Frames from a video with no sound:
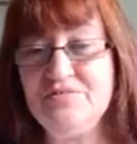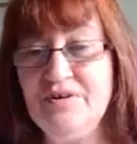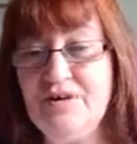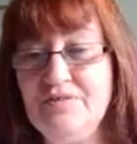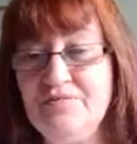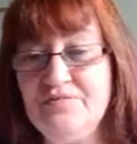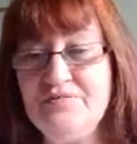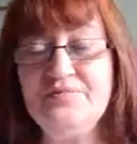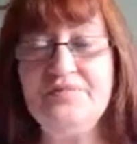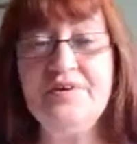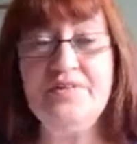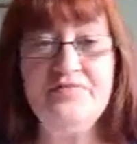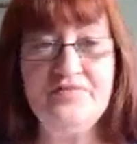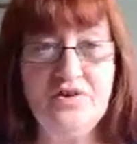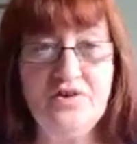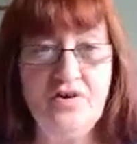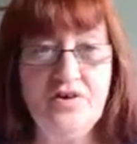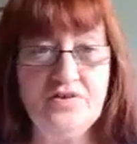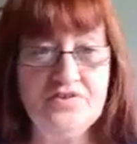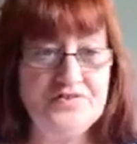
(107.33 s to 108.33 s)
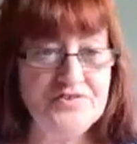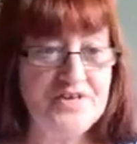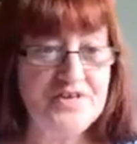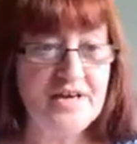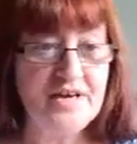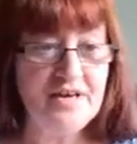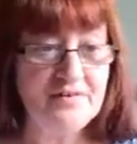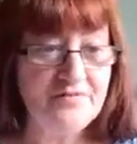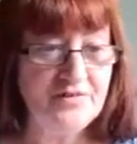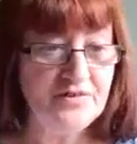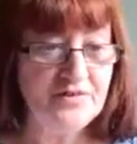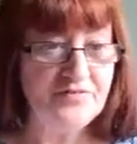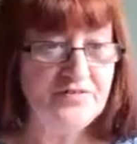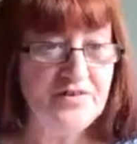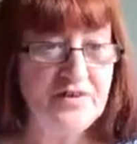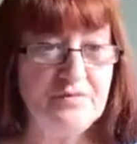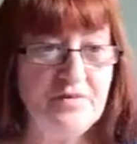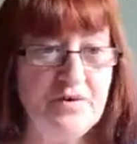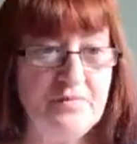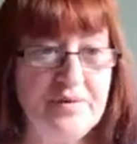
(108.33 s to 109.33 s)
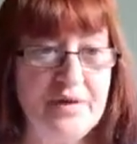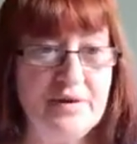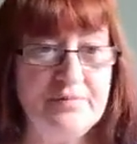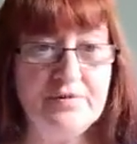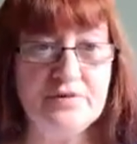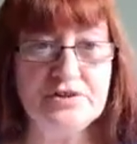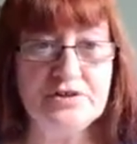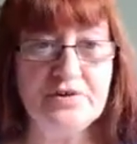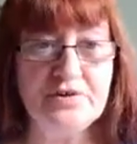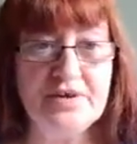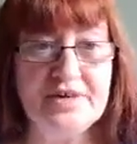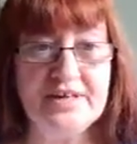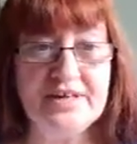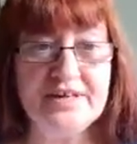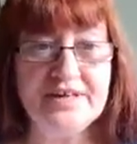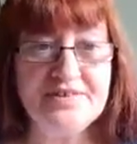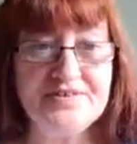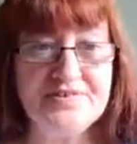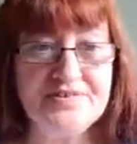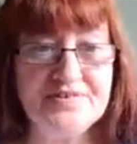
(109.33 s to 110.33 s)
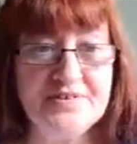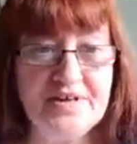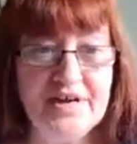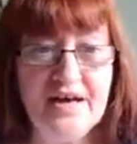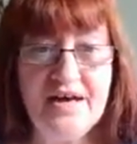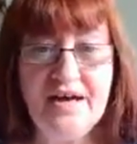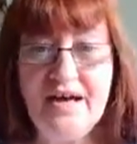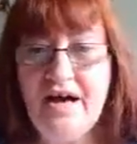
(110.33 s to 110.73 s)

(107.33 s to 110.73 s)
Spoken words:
Well, we've got a few more people joining us.